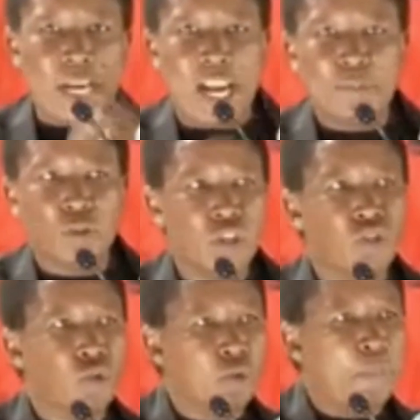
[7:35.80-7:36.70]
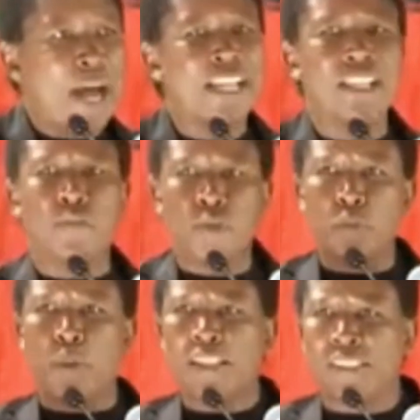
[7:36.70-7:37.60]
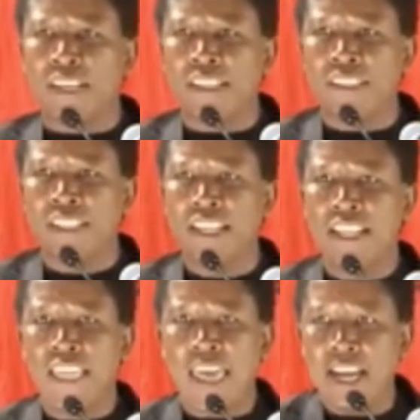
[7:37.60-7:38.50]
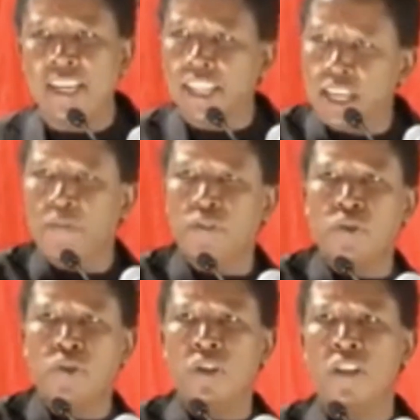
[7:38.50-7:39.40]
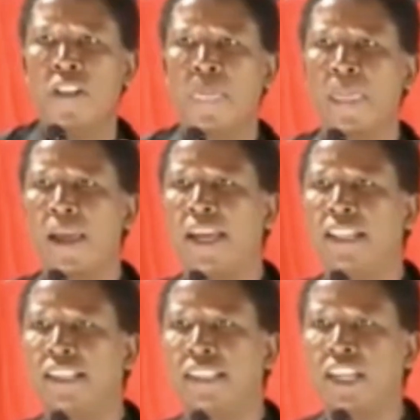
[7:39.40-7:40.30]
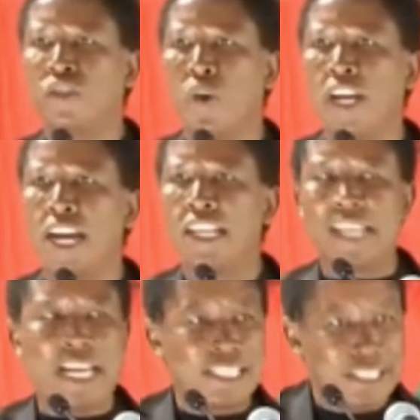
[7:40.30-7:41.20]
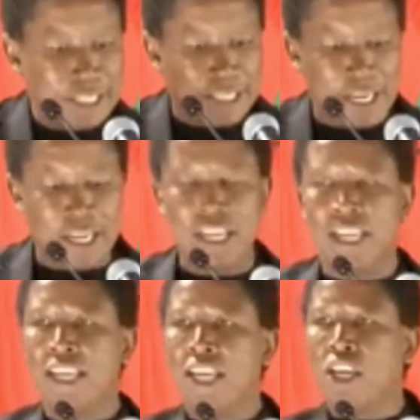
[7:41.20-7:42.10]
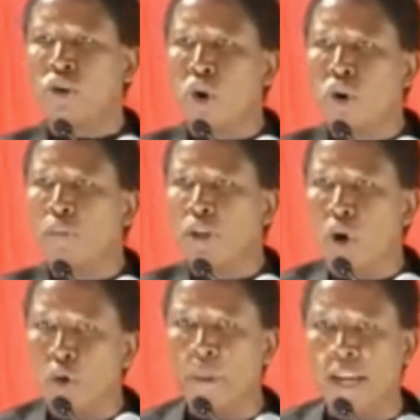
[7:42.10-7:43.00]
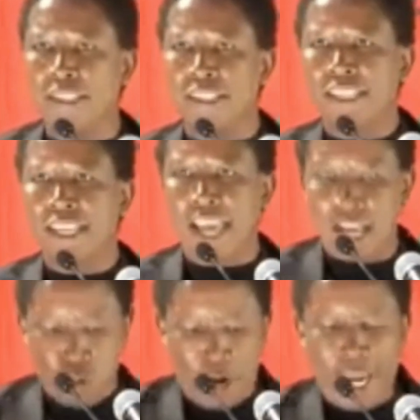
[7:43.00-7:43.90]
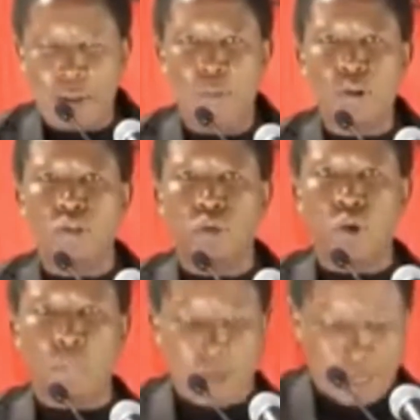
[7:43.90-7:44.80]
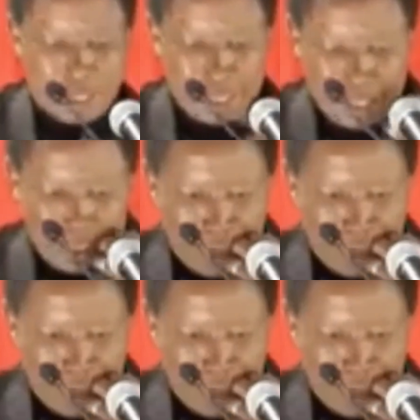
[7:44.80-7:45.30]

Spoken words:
perhaps we should buy the food parcels and give to the sex workers until the economy opens and we're able to go back